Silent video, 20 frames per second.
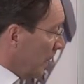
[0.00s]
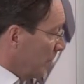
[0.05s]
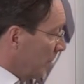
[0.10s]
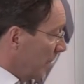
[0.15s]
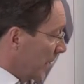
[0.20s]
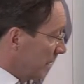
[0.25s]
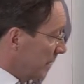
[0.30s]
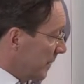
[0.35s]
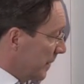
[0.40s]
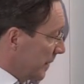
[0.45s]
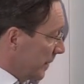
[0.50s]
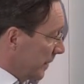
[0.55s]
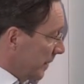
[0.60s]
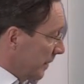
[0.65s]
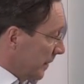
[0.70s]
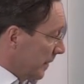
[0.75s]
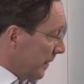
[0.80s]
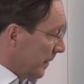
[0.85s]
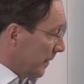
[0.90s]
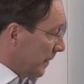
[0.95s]
But
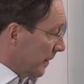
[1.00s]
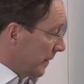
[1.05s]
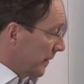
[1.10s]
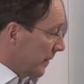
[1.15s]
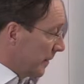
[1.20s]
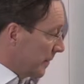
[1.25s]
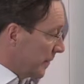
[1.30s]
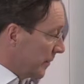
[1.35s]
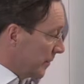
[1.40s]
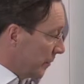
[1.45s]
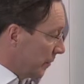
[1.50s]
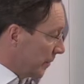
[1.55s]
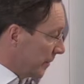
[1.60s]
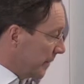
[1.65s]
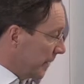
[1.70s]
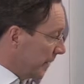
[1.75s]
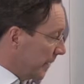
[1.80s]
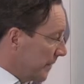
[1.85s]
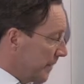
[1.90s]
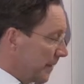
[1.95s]
the stored
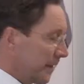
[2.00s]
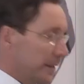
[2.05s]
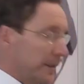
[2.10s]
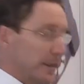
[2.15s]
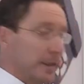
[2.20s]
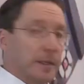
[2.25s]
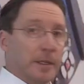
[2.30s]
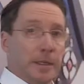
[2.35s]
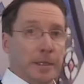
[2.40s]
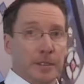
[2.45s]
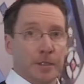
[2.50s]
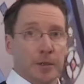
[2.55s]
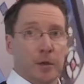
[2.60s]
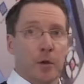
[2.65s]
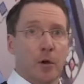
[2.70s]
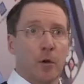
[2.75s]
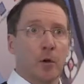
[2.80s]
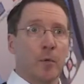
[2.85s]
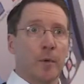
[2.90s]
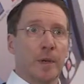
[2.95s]
data is
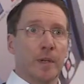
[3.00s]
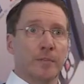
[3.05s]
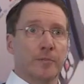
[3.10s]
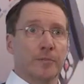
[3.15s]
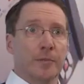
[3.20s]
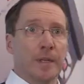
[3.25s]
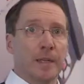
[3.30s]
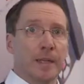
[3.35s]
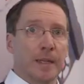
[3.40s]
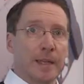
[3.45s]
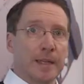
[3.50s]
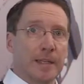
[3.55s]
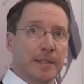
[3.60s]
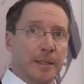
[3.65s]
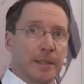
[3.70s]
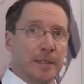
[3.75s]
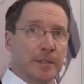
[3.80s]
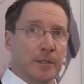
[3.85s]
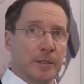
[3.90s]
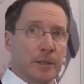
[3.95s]
always
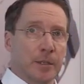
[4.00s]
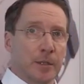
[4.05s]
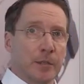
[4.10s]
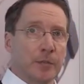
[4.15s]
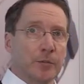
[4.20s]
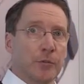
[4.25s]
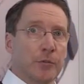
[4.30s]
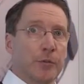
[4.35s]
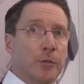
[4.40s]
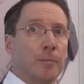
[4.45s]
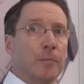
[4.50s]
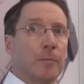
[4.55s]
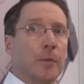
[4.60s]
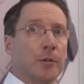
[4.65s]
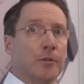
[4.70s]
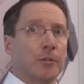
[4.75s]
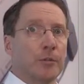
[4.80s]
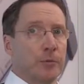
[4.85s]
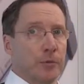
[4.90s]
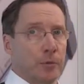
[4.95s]
related to the
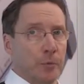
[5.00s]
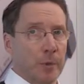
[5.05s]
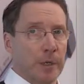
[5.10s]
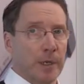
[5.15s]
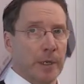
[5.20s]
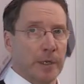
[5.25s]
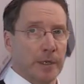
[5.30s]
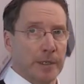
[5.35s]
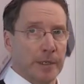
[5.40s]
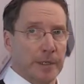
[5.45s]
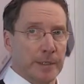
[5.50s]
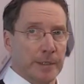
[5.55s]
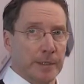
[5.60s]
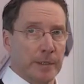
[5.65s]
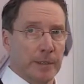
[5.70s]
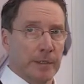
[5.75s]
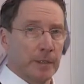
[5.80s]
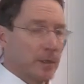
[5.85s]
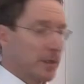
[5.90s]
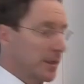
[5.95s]
module we are in.
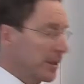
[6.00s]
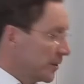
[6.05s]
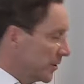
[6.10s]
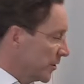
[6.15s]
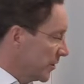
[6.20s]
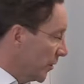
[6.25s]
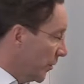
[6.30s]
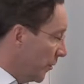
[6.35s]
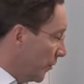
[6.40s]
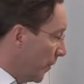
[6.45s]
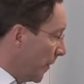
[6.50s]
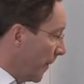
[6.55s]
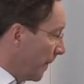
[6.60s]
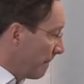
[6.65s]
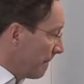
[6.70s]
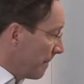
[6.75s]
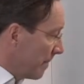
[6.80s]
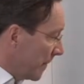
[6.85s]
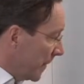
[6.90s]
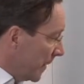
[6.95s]
So
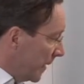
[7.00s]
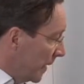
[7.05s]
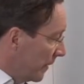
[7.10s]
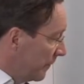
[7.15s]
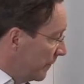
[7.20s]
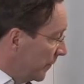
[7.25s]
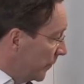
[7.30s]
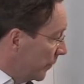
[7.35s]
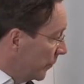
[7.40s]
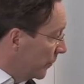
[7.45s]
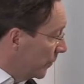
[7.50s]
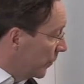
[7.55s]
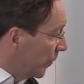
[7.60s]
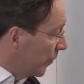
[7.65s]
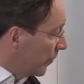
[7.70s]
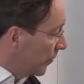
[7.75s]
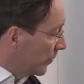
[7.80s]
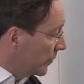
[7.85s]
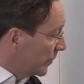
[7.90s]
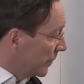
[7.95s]
if you
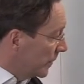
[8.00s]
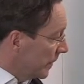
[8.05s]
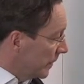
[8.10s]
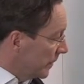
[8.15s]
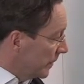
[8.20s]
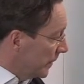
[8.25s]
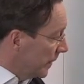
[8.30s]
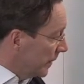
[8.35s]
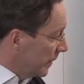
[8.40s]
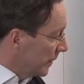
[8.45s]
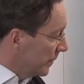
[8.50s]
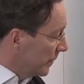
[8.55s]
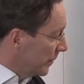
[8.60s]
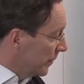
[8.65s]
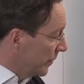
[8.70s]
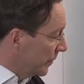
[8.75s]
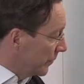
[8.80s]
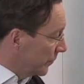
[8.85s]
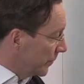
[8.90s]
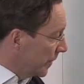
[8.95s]
go
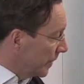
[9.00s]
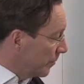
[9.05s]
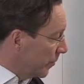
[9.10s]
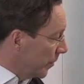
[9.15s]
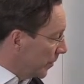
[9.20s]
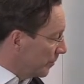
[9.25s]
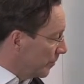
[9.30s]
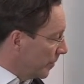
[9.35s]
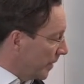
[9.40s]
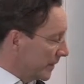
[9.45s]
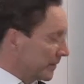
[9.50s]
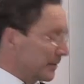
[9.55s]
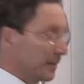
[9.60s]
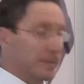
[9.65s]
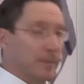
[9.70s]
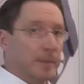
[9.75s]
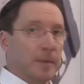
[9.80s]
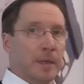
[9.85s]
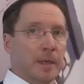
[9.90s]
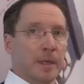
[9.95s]
into the report
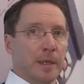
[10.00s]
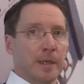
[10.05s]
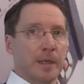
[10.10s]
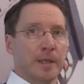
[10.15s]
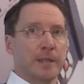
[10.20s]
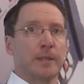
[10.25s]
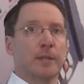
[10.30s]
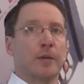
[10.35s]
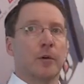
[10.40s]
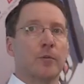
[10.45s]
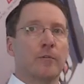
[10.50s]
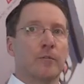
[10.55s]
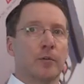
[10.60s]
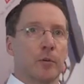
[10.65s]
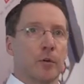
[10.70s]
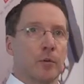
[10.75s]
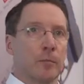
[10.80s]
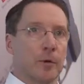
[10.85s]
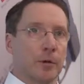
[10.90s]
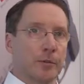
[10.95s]
button in the
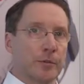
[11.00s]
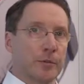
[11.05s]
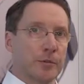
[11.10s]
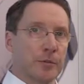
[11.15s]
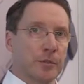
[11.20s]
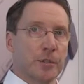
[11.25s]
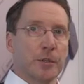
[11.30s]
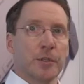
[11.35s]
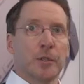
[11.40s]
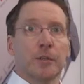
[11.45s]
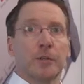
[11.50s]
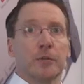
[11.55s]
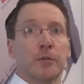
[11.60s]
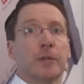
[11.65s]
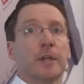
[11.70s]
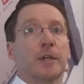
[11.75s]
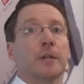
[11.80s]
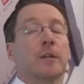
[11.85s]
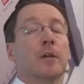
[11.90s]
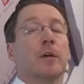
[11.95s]
overall modules, you
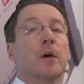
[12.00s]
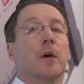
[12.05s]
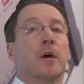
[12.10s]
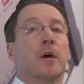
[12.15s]
can